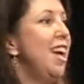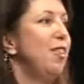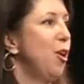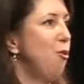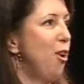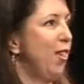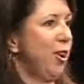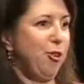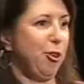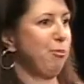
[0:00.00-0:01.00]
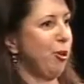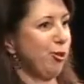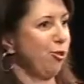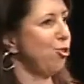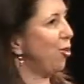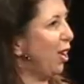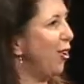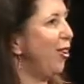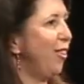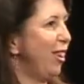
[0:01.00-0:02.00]
They go to their personal
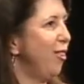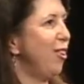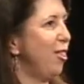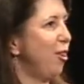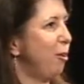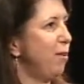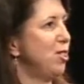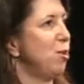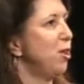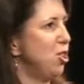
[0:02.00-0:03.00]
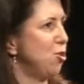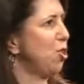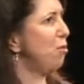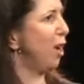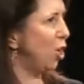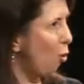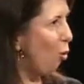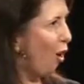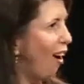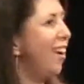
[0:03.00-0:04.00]
trainer, they go to the therapist. I want to strengthen my
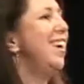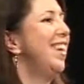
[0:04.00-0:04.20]
core.